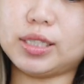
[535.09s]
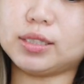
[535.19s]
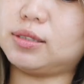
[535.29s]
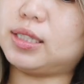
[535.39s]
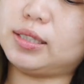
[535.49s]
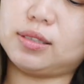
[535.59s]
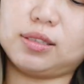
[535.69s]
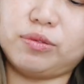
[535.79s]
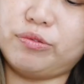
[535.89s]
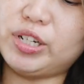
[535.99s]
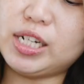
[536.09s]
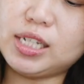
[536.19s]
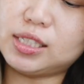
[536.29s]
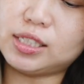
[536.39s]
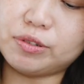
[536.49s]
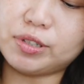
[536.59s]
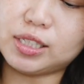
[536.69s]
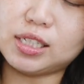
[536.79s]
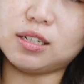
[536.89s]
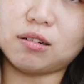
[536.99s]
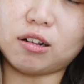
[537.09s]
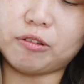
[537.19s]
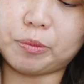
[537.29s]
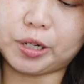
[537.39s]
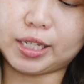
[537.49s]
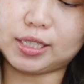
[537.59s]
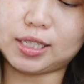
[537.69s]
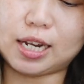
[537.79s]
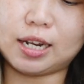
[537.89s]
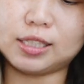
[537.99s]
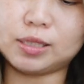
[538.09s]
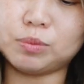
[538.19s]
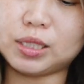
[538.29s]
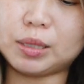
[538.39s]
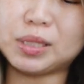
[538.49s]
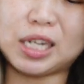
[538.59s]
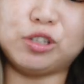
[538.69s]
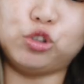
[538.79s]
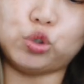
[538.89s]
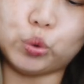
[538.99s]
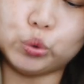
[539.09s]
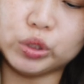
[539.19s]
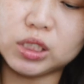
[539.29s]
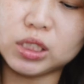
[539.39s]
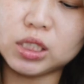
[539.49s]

That's, that's really seriously a lot of pockets, and sometimes I don't